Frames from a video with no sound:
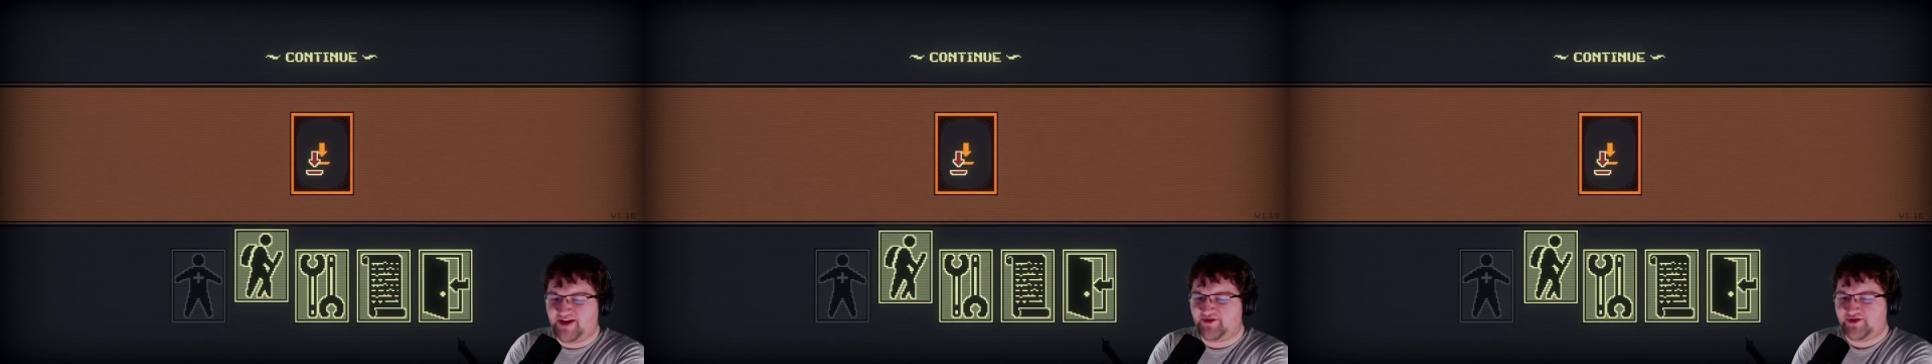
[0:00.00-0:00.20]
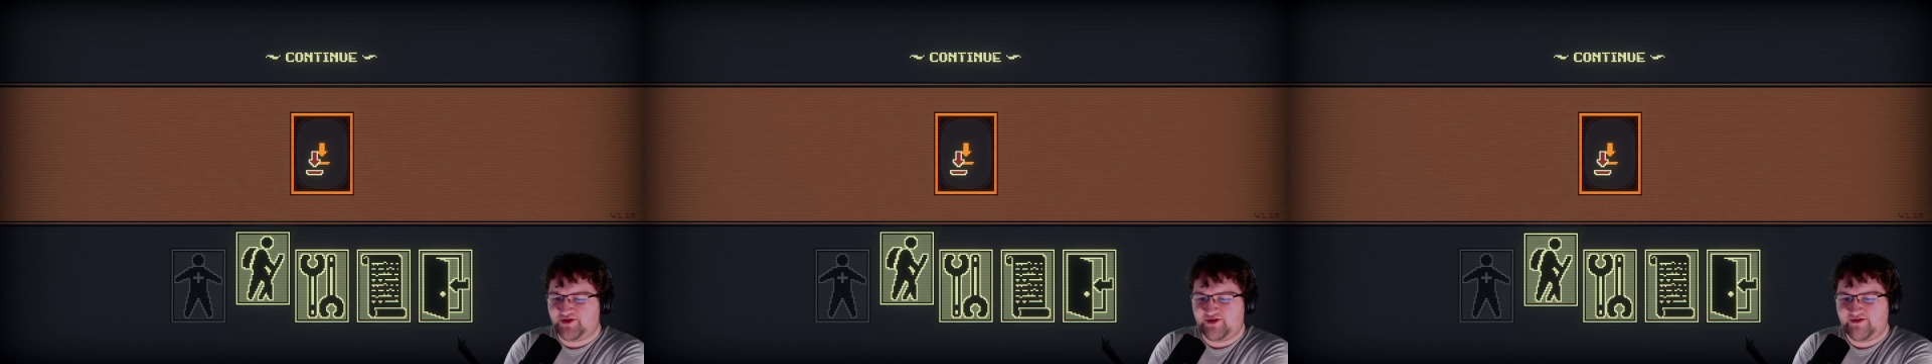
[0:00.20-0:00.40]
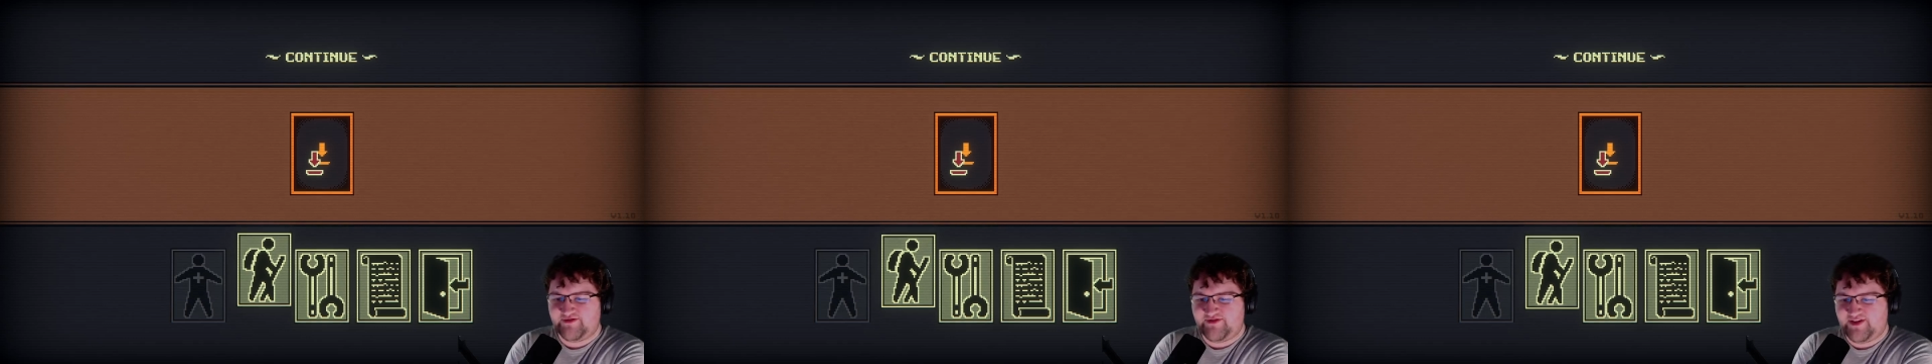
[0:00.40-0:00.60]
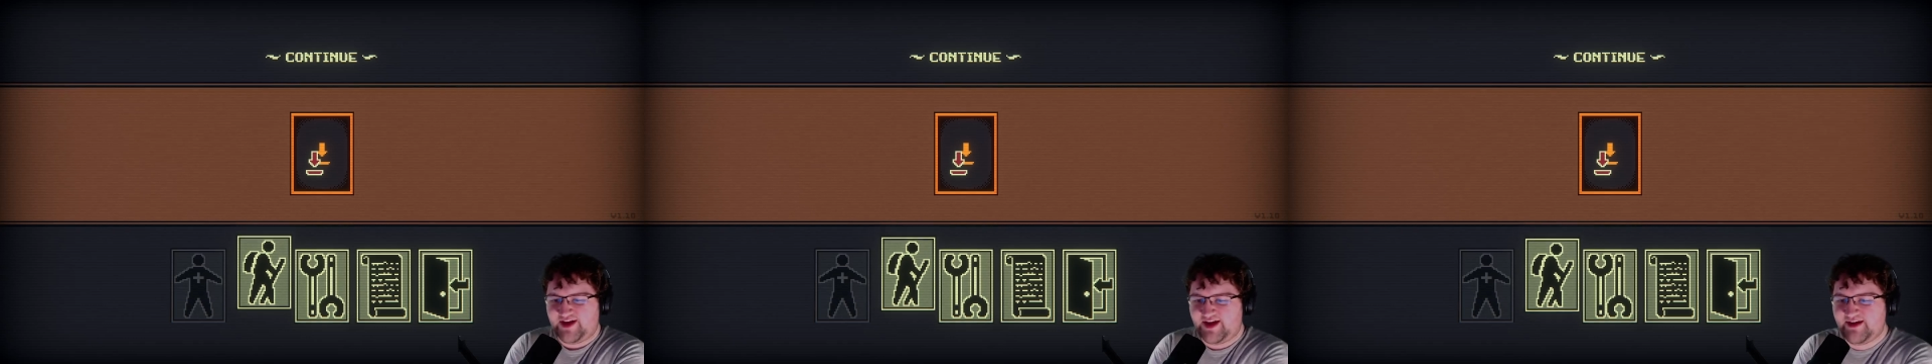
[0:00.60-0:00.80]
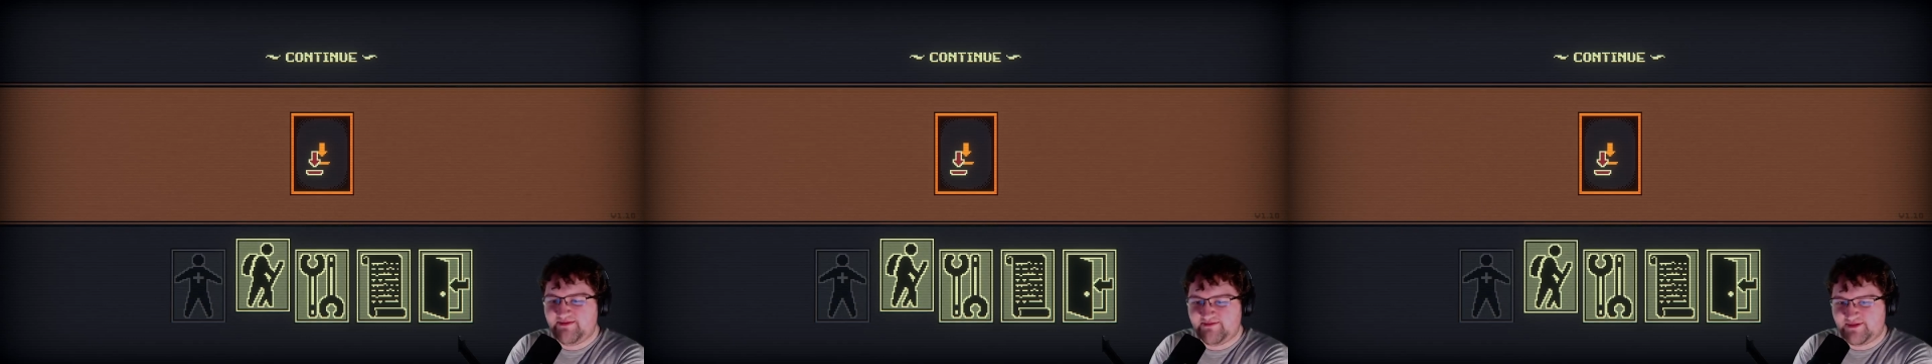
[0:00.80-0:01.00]
doing
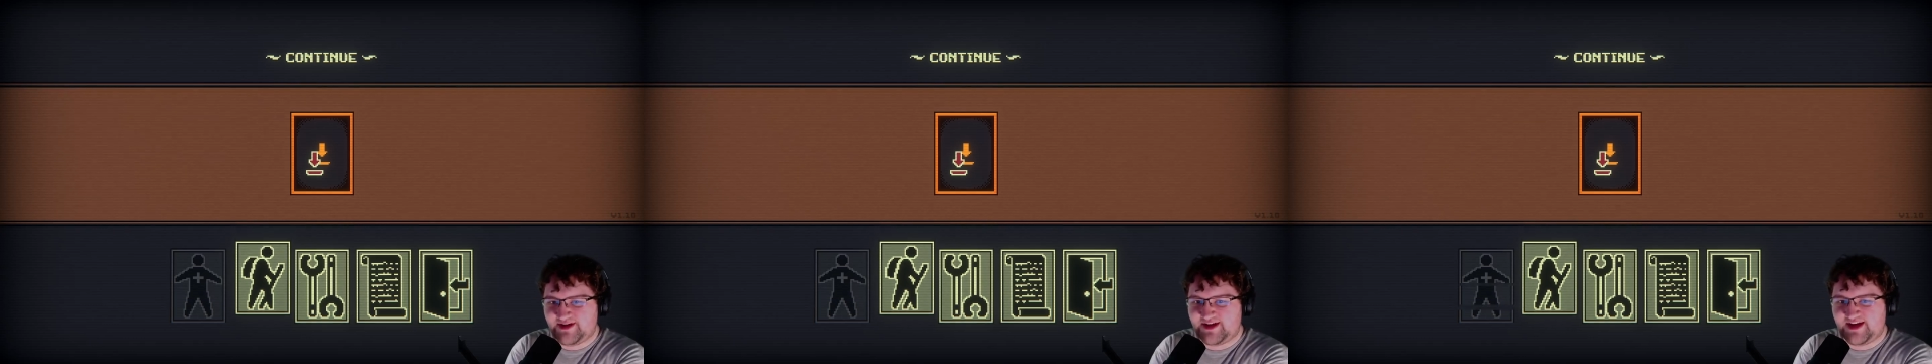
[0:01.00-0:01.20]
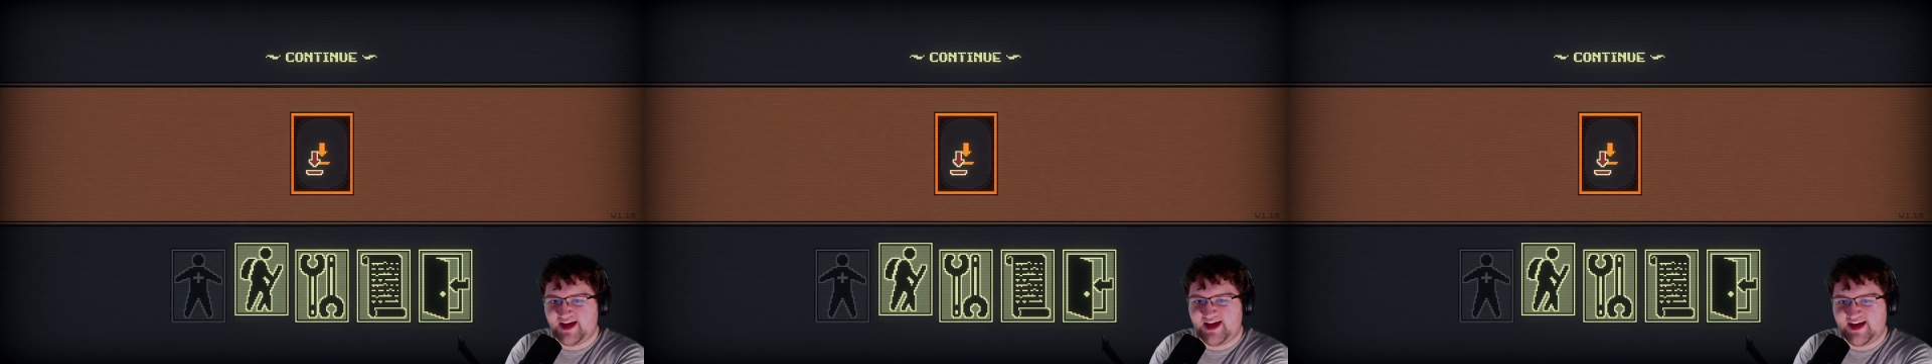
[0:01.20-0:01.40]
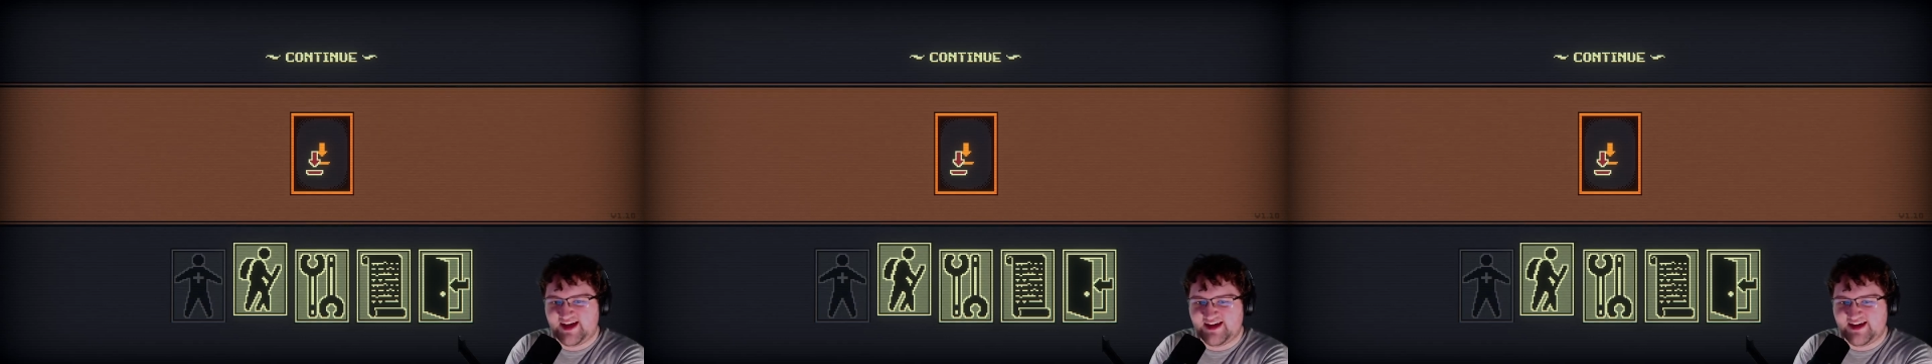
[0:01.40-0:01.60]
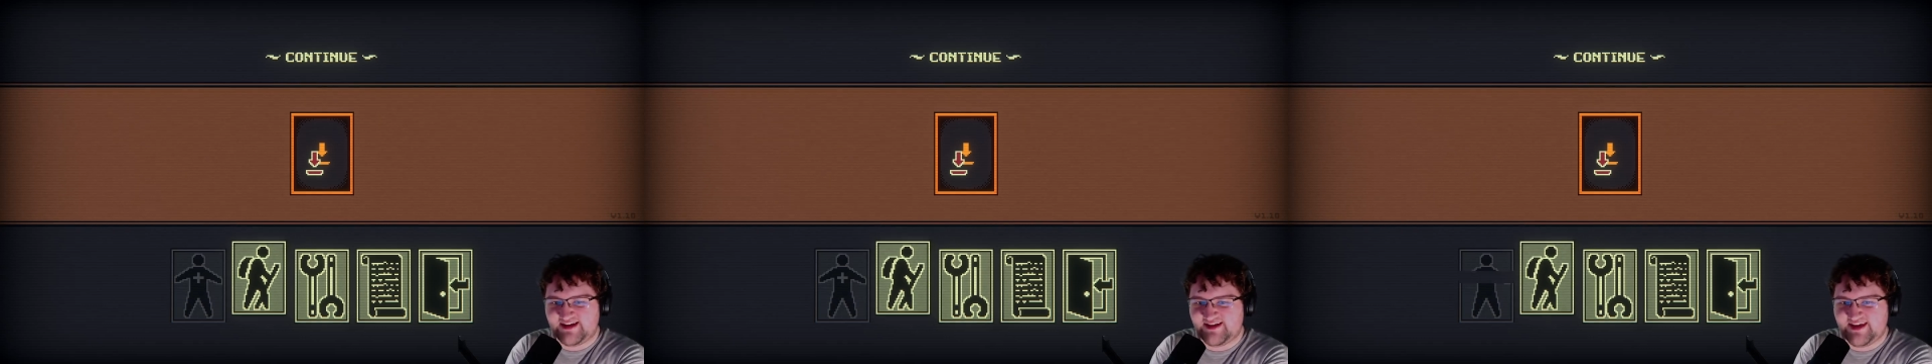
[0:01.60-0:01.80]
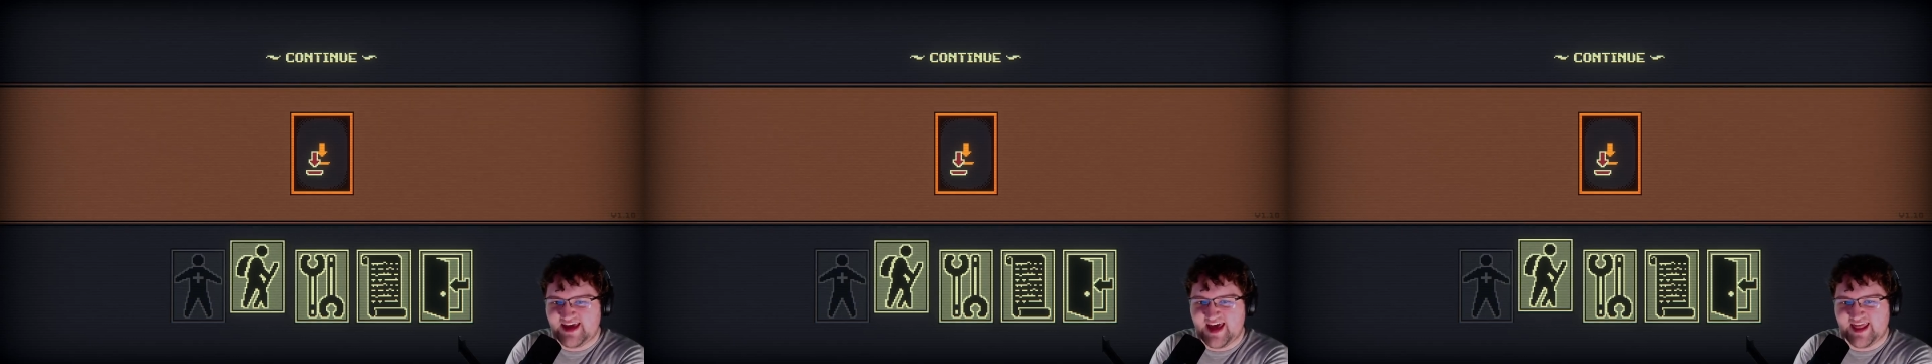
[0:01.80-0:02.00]
fine, but
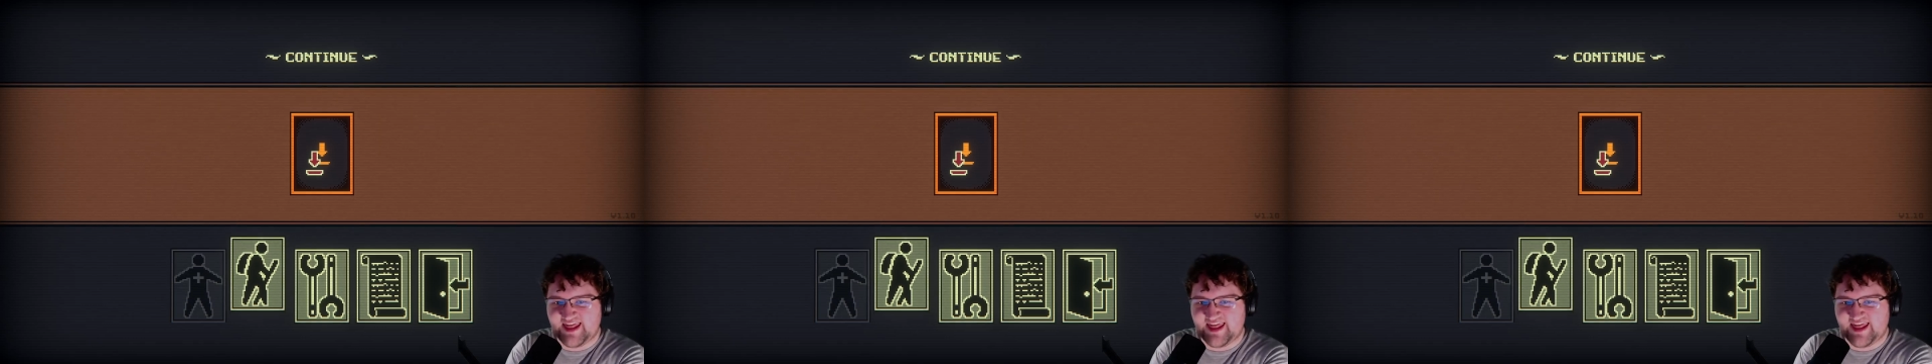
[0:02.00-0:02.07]
yeah,